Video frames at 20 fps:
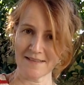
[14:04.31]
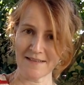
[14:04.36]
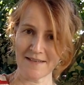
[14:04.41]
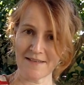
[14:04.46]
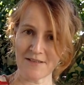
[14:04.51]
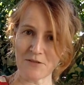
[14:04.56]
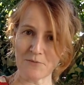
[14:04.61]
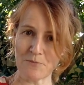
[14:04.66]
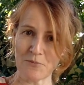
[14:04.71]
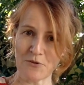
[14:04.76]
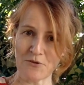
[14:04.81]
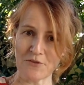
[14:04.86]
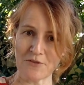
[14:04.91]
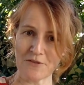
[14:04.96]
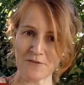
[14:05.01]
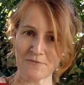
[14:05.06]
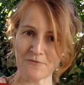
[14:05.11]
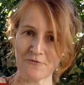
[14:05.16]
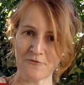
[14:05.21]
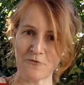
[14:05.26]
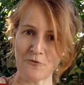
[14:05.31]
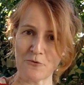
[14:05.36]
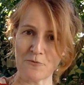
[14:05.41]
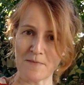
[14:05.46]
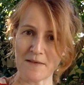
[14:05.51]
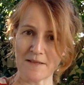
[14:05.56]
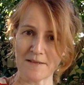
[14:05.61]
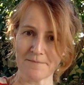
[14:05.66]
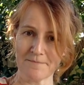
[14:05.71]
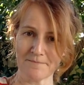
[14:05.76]
in the boot for
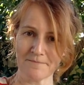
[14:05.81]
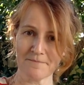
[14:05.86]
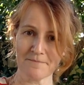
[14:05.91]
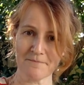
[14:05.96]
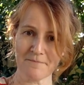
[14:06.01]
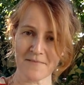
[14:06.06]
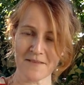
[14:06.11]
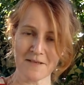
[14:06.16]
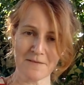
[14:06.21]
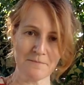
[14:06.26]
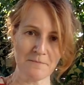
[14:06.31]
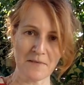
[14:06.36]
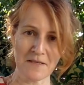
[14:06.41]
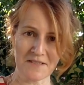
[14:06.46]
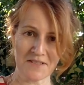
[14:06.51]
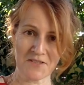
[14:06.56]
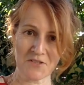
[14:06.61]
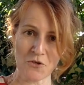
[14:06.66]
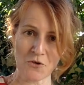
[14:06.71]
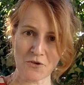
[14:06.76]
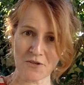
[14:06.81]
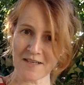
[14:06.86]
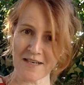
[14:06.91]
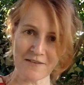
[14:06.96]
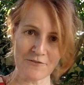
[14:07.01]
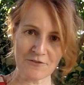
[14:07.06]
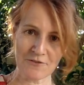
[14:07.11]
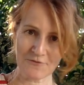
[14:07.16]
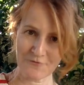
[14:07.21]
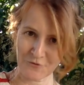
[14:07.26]
my sock
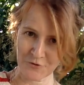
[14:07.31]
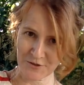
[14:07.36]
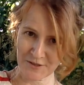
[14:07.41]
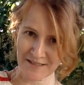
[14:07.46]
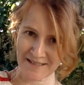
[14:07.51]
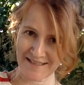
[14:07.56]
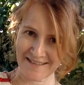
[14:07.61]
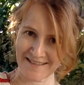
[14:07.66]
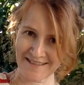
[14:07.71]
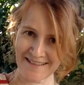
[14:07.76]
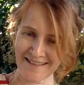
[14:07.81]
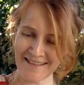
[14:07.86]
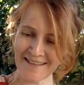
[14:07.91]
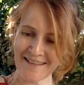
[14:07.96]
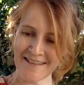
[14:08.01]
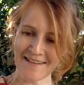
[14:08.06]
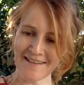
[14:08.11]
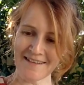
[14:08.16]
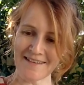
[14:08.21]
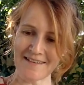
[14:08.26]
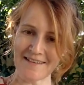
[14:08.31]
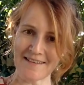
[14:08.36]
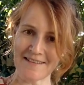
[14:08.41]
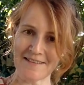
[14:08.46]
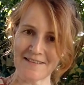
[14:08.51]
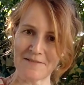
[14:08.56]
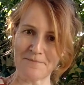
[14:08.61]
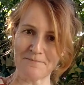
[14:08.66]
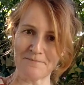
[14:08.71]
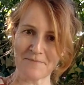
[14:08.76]
covered foot, I
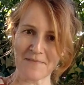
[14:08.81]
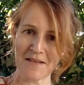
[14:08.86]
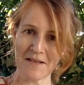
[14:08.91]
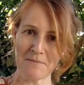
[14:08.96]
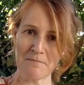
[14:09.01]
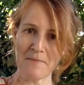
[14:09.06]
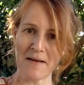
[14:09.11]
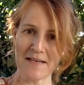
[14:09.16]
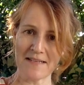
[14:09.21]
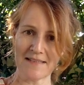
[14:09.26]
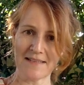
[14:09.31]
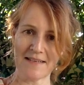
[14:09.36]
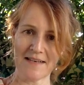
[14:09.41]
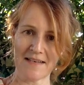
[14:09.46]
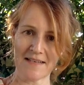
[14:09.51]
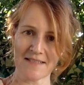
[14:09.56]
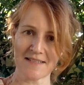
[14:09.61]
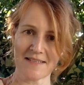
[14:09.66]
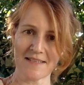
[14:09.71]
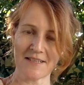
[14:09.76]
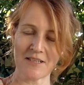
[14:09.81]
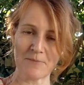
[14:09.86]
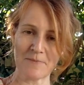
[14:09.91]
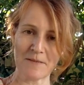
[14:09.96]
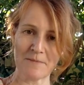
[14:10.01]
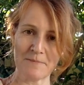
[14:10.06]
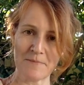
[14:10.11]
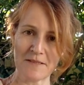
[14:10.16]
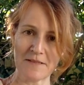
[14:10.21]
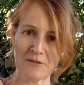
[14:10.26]
made the last that little
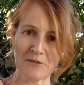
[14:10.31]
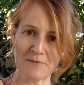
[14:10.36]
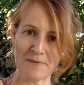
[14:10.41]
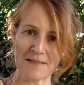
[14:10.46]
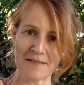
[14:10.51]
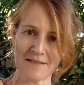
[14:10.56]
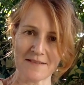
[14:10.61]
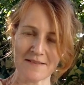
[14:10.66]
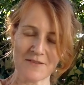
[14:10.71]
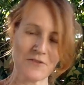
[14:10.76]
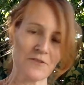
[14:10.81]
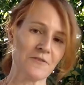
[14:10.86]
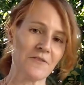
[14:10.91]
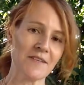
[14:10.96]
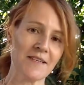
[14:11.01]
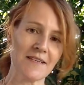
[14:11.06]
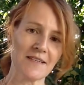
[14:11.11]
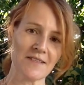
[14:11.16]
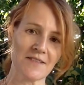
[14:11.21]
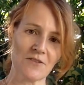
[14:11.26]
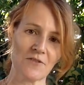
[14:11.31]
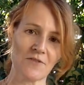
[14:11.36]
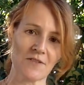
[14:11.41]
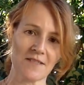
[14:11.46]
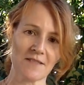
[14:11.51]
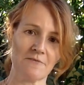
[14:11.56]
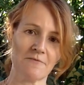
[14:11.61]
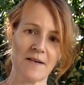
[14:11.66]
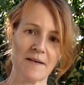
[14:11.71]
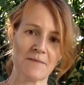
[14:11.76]
bit bigger with sort of thick
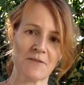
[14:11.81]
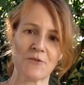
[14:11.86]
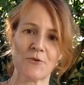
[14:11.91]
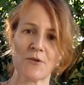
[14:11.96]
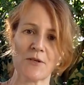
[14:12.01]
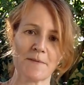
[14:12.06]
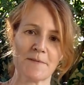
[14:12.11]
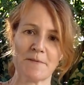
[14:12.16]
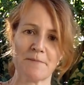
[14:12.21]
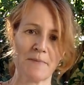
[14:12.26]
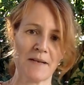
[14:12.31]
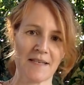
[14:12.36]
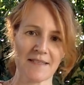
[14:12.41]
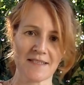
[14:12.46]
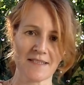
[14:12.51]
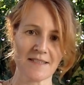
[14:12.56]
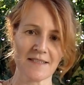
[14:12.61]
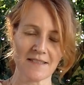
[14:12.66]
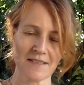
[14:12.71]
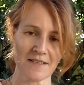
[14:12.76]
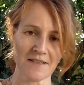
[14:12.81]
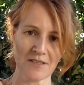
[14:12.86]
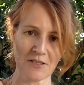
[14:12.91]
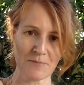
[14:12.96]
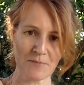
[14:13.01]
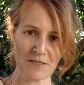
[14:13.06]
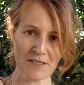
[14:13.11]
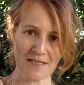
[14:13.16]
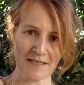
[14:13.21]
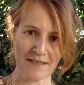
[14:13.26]
socks and wrapped it all up in plastic to kind
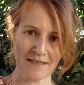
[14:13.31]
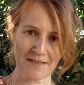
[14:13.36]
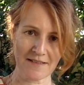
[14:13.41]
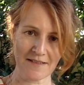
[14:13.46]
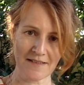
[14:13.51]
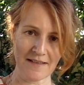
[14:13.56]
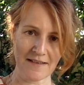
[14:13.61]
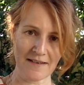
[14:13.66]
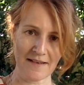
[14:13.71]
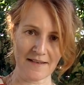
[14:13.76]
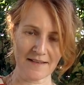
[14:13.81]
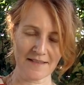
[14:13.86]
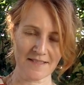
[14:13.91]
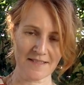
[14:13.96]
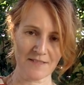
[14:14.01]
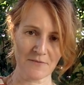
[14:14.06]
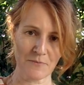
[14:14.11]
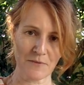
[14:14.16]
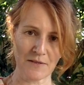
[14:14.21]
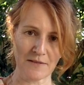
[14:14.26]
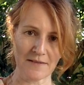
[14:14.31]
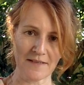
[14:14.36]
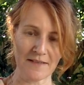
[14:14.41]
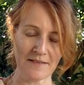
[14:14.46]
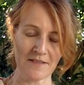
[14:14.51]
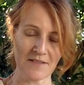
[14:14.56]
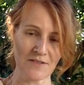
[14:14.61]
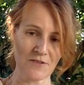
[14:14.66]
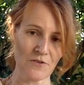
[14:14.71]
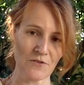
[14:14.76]
of protect the lasts
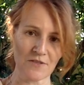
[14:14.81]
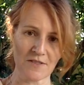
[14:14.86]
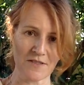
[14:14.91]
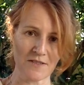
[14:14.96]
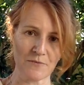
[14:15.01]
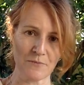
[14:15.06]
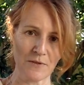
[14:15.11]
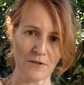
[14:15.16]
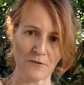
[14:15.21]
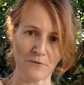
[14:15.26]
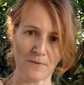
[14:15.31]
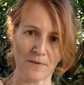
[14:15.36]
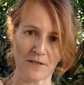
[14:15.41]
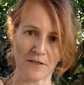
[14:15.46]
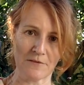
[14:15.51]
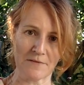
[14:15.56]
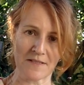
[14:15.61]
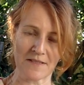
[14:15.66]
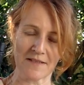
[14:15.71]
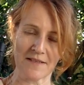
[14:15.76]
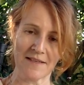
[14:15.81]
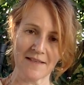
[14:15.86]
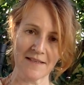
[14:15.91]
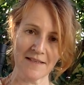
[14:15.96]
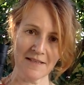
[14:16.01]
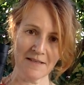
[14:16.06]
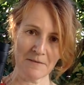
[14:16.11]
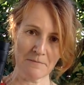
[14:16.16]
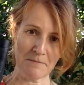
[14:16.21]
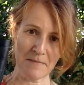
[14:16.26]
and the socks as well while I was
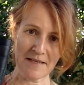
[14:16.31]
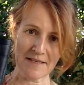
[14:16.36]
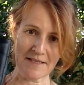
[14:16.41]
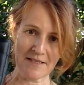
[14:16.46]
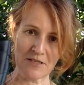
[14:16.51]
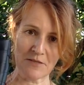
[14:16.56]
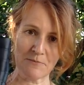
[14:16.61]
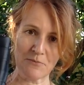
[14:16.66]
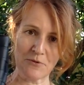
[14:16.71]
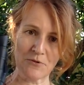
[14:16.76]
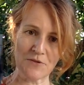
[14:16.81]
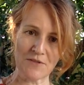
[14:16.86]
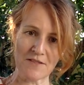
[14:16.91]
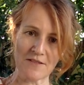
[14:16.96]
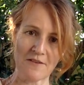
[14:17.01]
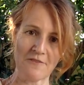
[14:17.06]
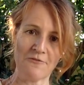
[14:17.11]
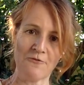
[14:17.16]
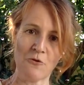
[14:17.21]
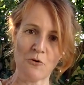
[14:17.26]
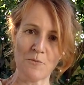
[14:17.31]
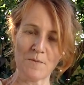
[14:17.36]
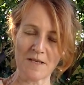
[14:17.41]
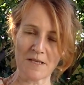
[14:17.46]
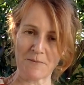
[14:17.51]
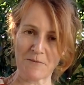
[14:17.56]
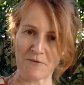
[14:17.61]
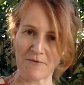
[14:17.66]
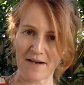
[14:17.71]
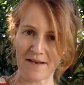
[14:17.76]
making the boots. I'm forming
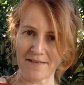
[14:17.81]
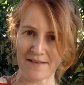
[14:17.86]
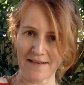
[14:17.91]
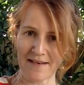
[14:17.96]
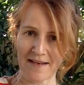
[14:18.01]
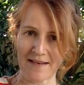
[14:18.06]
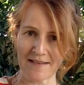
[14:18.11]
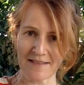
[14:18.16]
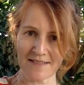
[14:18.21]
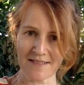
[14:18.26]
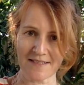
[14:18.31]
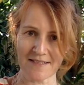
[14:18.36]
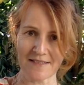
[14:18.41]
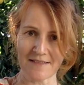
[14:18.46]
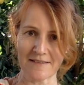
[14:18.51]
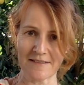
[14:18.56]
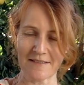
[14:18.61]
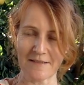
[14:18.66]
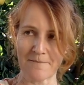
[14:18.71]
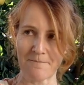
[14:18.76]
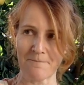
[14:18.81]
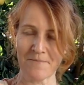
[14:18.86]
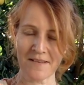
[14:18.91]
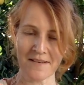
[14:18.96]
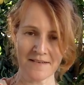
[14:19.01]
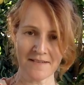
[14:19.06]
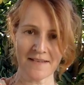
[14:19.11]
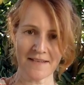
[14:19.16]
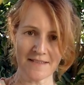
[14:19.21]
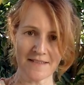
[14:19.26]
them around the lasts, and
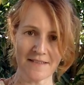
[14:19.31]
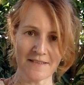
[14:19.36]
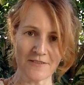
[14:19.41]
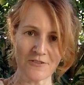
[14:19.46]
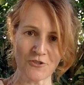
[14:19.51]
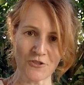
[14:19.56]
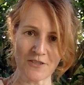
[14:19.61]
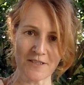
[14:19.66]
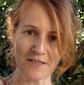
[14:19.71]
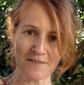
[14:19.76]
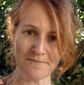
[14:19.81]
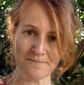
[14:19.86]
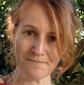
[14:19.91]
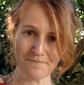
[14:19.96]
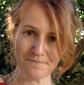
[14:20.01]
that did the trick.